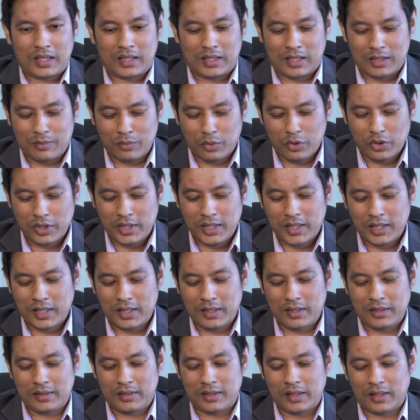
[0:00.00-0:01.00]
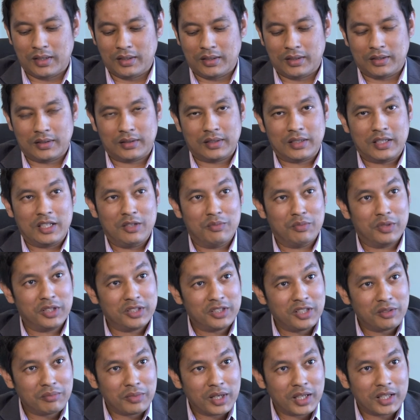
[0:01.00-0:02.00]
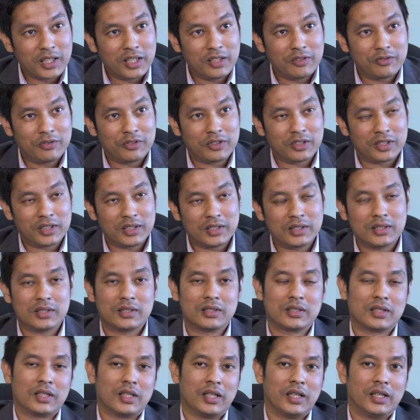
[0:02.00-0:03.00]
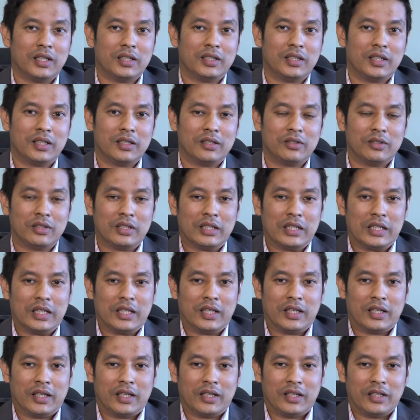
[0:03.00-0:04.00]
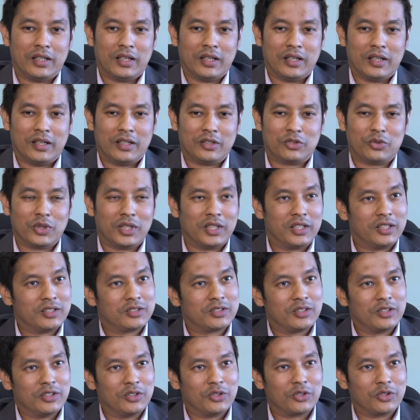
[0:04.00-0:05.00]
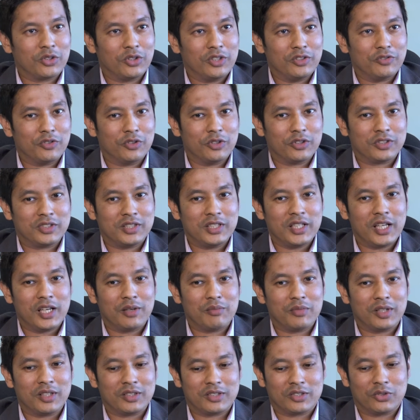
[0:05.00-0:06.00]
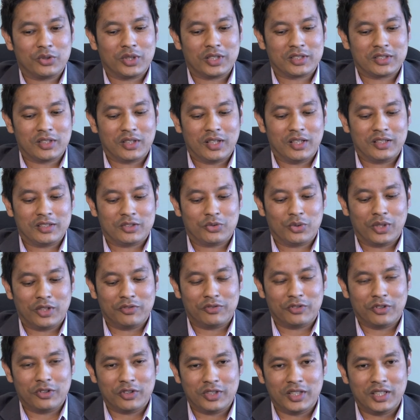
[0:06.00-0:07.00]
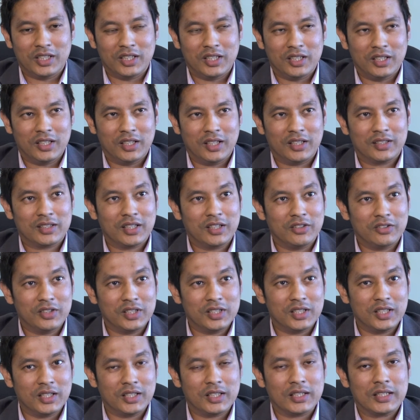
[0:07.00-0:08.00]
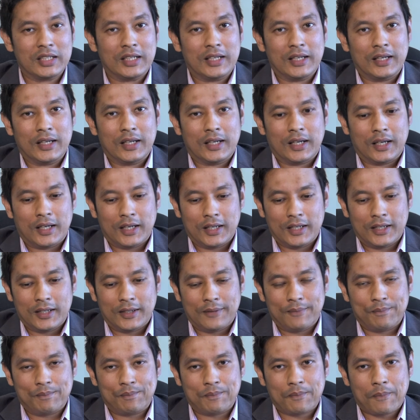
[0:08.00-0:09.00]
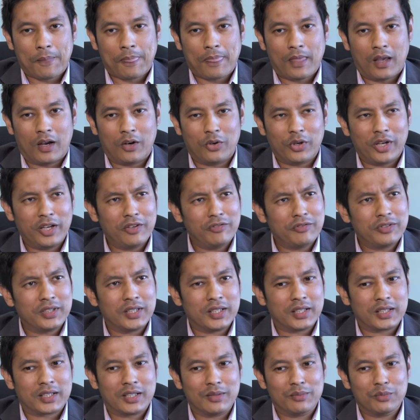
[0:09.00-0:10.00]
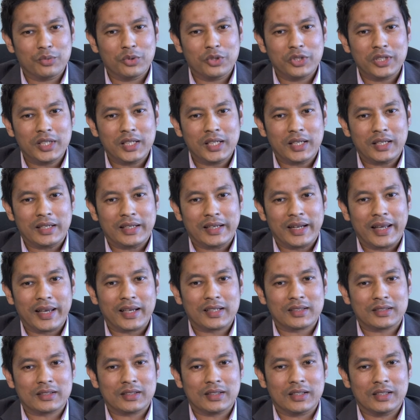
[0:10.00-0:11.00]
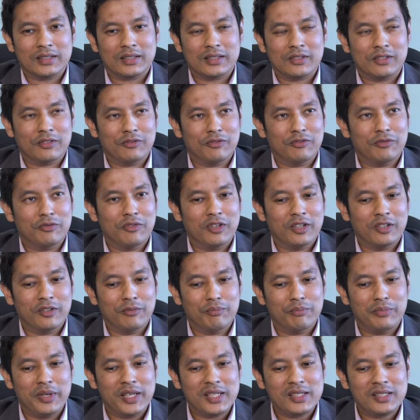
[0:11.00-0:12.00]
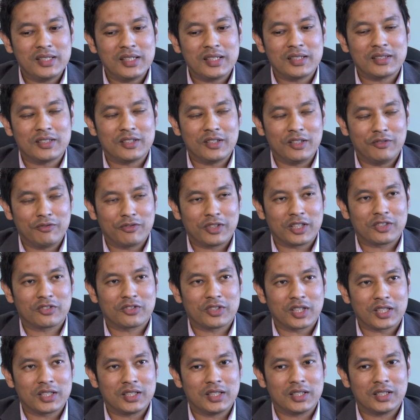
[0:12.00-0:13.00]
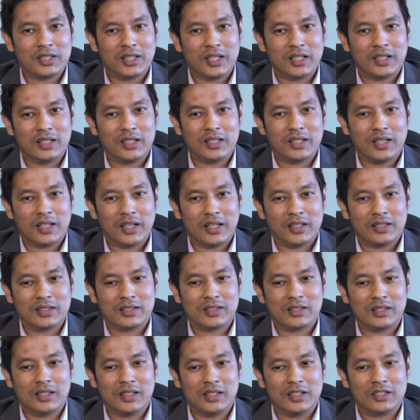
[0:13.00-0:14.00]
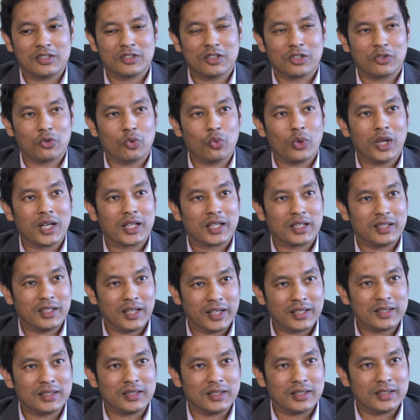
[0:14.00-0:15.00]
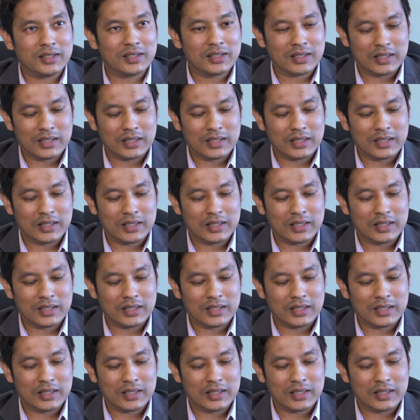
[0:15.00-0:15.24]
Cambodia is an emerging market for us, and then as well as not only for TM, as well for the entire region. However, Cambodia lacks a basic infrastructure that it is not well connected.